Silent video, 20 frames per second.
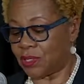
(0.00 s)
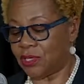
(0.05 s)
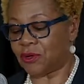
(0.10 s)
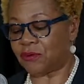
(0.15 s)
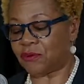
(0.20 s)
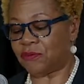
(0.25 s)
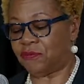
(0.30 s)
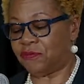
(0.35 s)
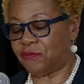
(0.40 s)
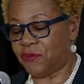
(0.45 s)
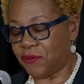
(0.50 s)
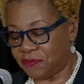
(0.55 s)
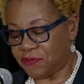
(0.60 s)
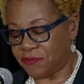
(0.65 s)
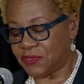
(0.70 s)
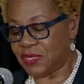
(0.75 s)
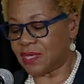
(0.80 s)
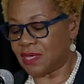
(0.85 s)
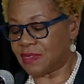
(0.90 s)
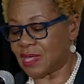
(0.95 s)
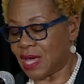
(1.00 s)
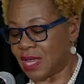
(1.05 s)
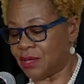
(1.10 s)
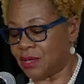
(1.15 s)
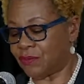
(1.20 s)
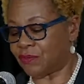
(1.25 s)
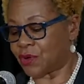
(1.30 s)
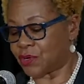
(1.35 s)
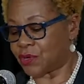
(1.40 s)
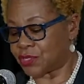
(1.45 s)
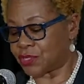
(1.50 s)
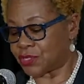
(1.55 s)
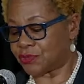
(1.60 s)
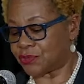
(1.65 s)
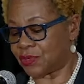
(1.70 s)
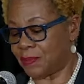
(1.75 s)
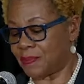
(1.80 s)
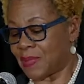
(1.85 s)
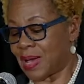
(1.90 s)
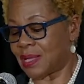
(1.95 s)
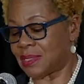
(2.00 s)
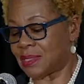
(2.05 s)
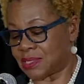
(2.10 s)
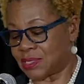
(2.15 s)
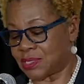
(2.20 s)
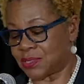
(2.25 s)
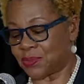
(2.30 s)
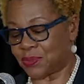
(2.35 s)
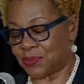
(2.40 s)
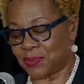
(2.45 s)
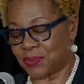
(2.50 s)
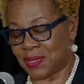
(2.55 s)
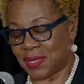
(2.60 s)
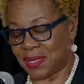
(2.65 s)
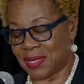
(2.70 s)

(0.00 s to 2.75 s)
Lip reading: your 50th anniversary milestone.